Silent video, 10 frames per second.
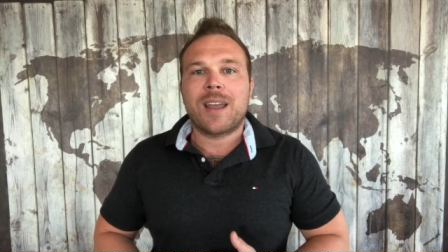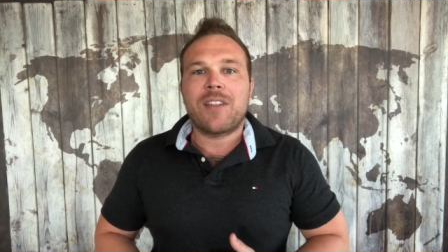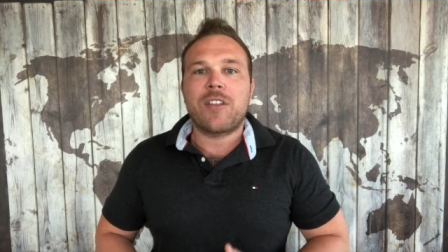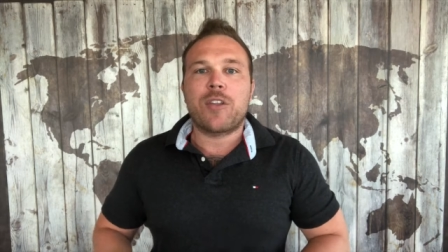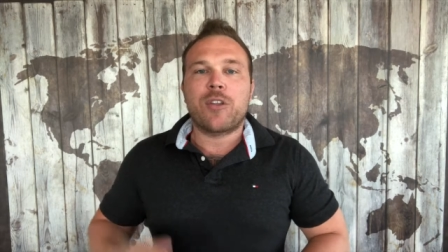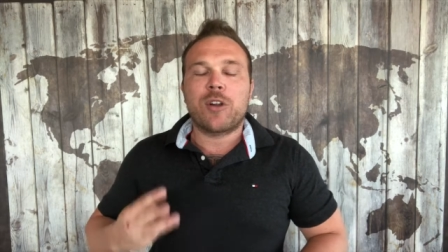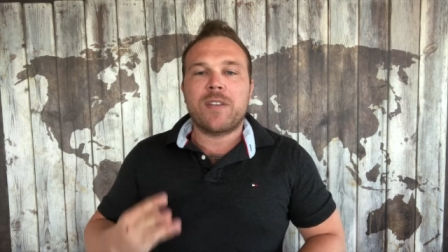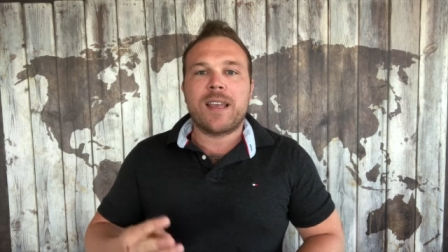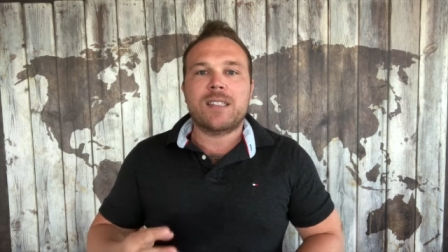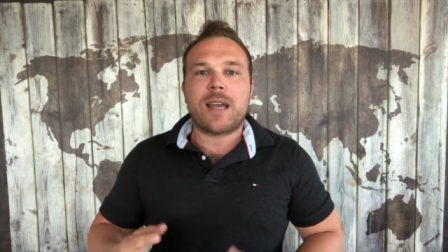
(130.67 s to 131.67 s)
And then the
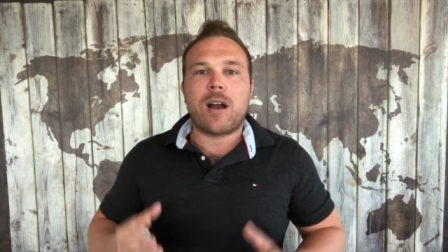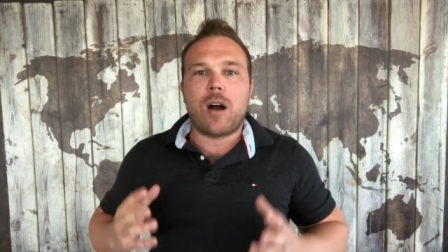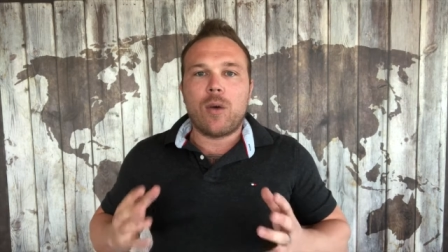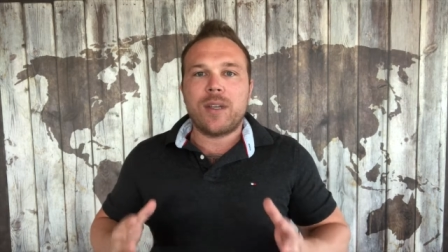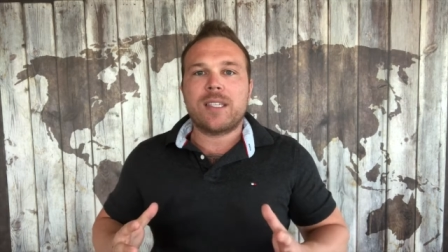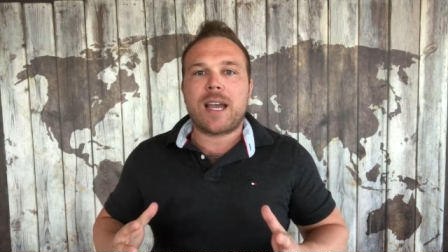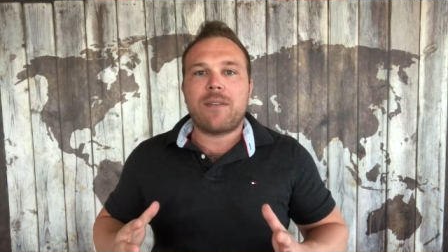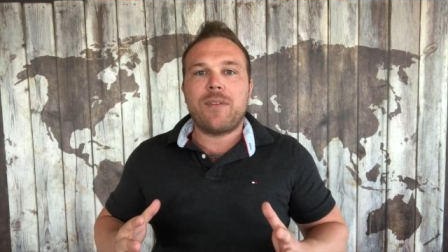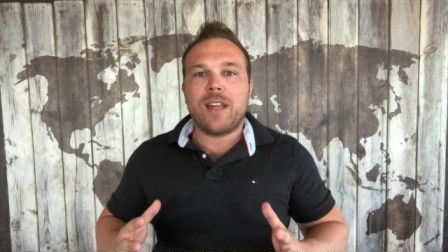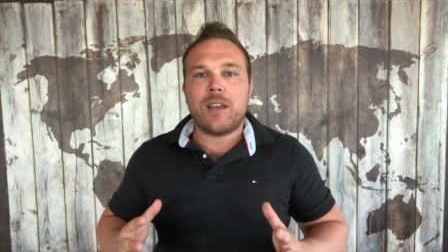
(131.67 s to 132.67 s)
third thing is I always add
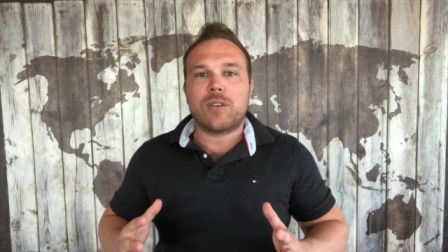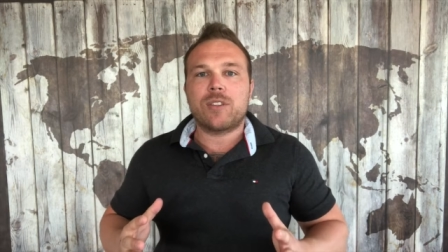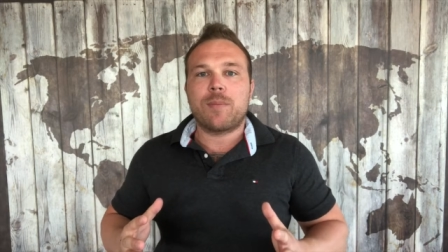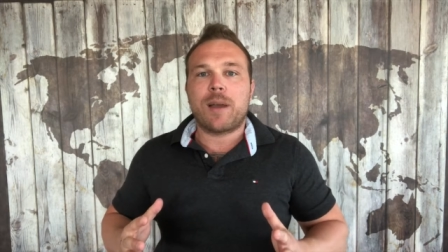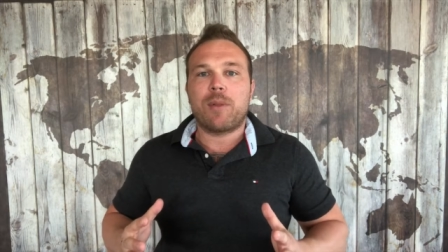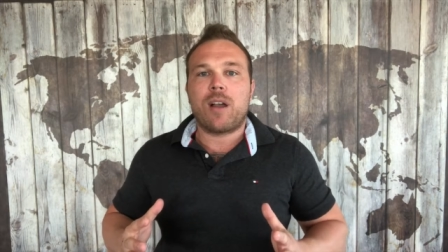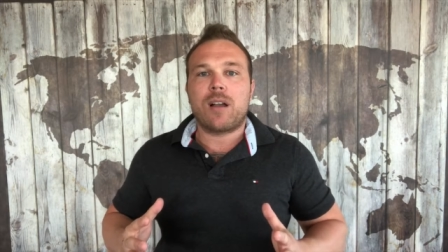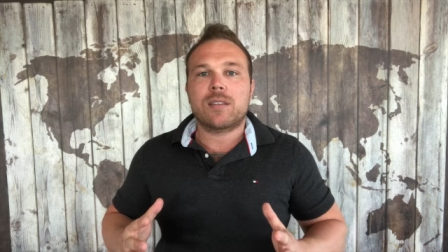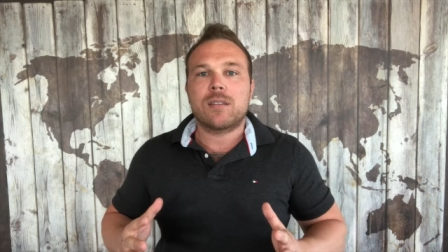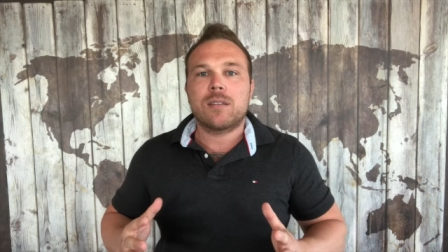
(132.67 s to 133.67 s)
a video to my
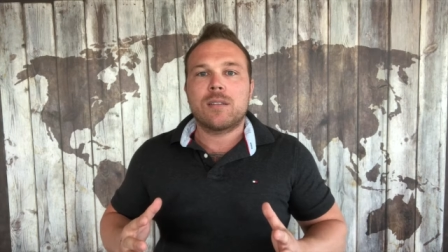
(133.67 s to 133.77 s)
blogs.